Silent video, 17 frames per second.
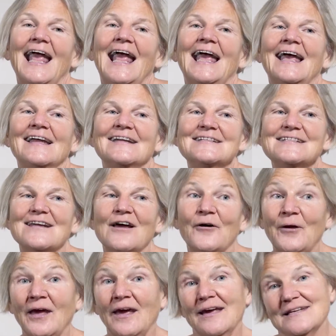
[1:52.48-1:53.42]
And
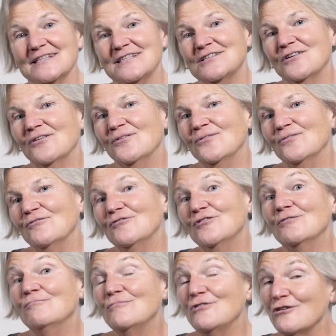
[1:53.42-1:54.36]
okay, so
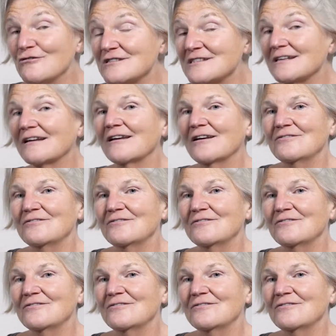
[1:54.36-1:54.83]
the music